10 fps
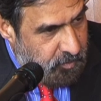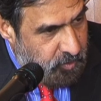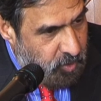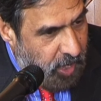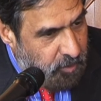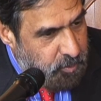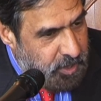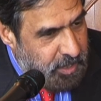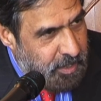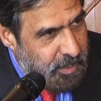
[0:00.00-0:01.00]
So how
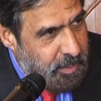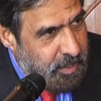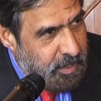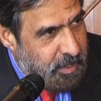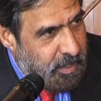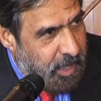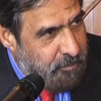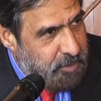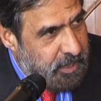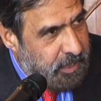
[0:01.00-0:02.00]
we
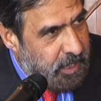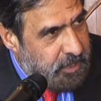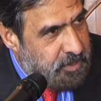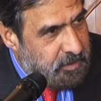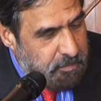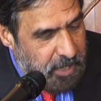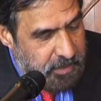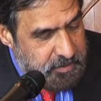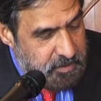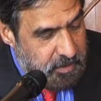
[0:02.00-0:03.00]
have been engaged in the
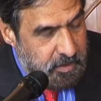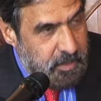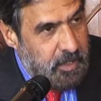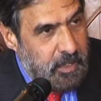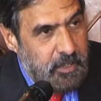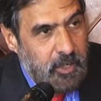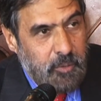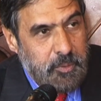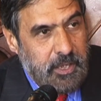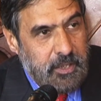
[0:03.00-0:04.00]
past and how
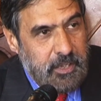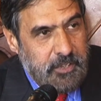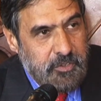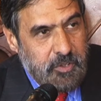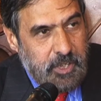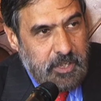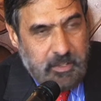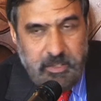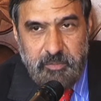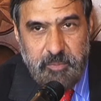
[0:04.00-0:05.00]
we engage
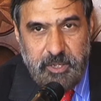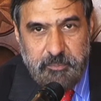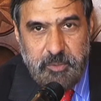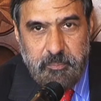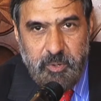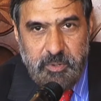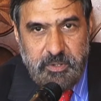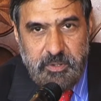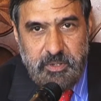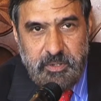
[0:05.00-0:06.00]
today becomes
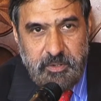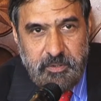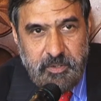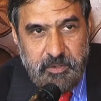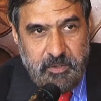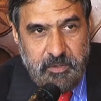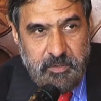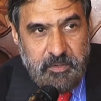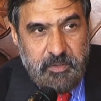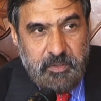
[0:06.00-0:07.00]
important.
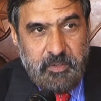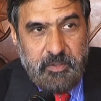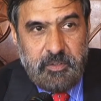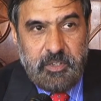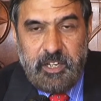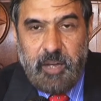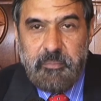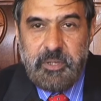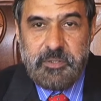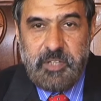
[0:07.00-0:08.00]
The
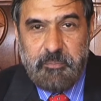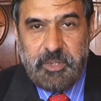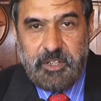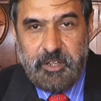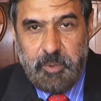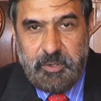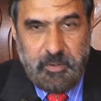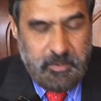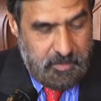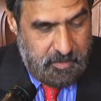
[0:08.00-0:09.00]
numbers have been given
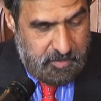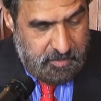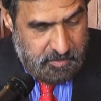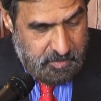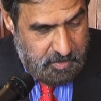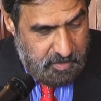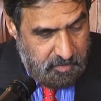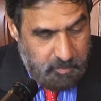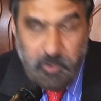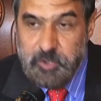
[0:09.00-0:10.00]

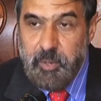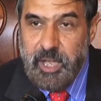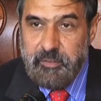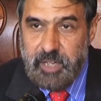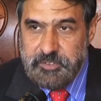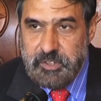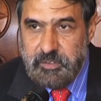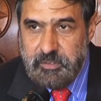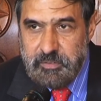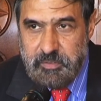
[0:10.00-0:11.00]
both by
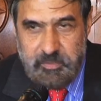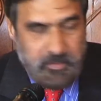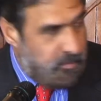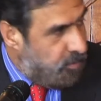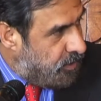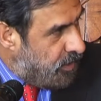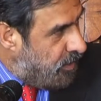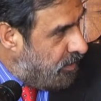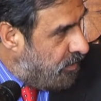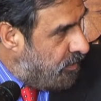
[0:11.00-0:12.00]
Rajan
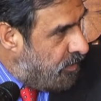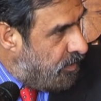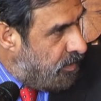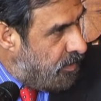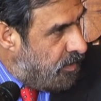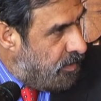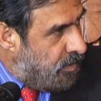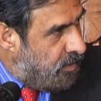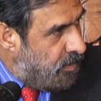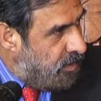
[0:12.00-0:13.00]
Mittal
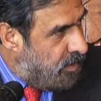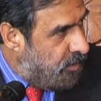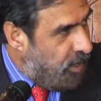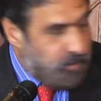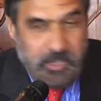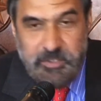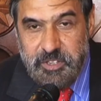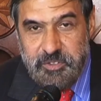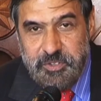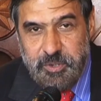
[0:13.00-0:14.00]
about the
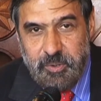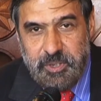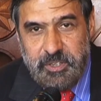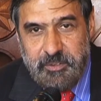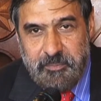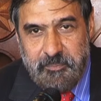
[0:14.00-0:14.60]
Indian story,